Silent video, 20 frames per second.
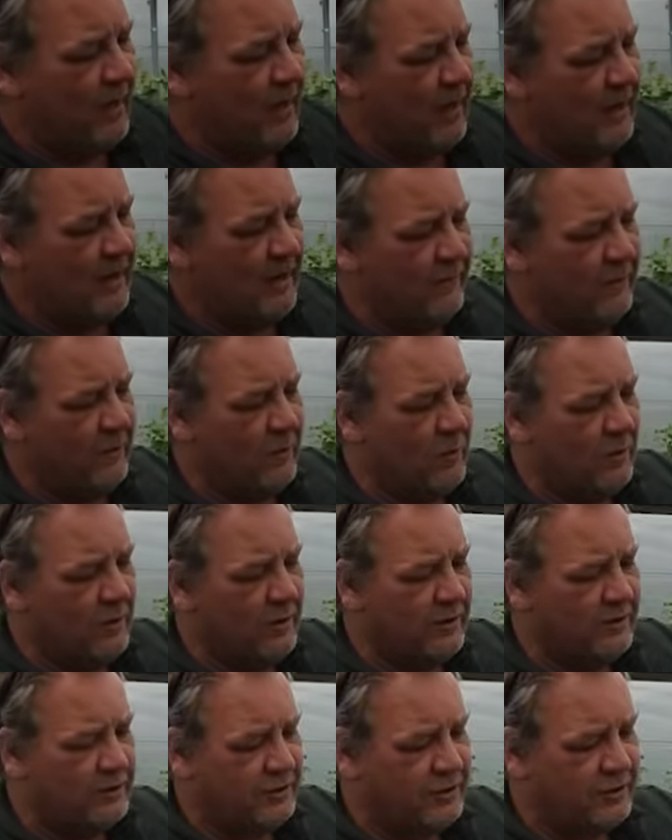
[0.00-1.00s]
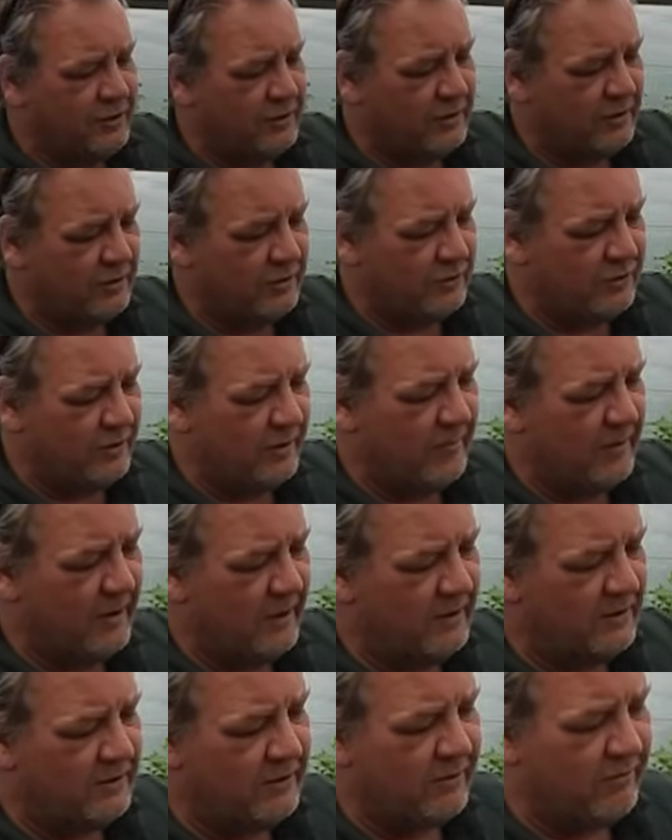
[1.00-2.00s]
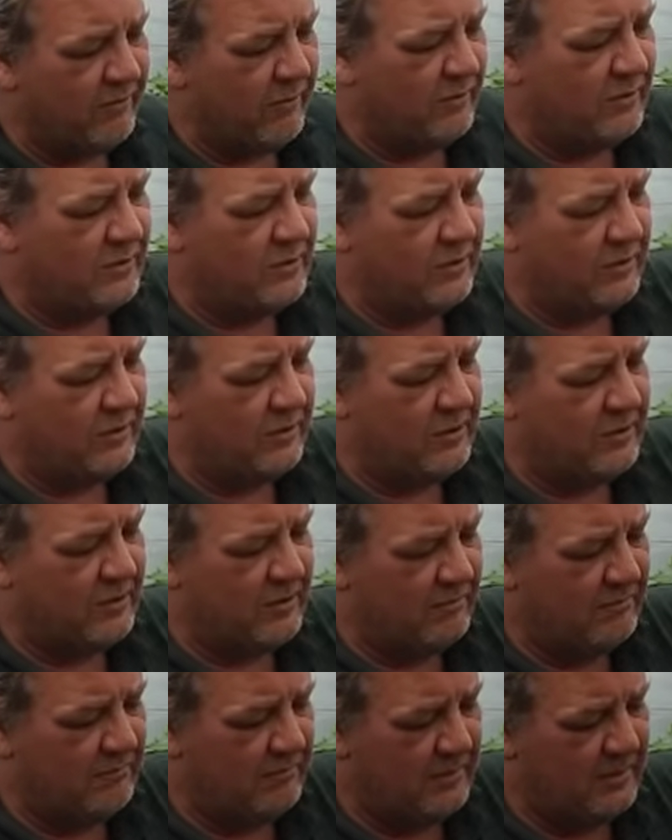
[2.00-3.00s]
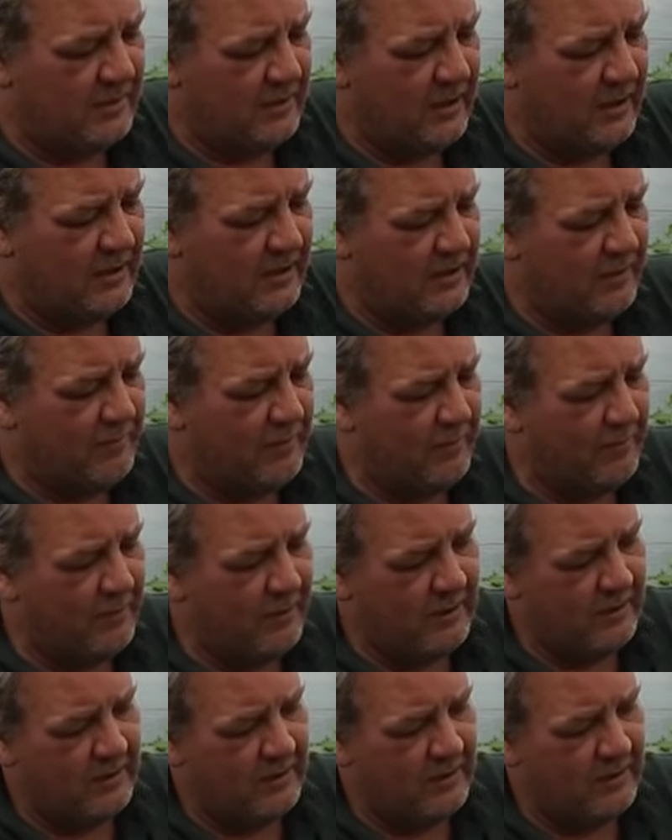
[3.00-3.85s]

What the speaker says: And if you want to just trim the ends of the roots so it's tidy them up,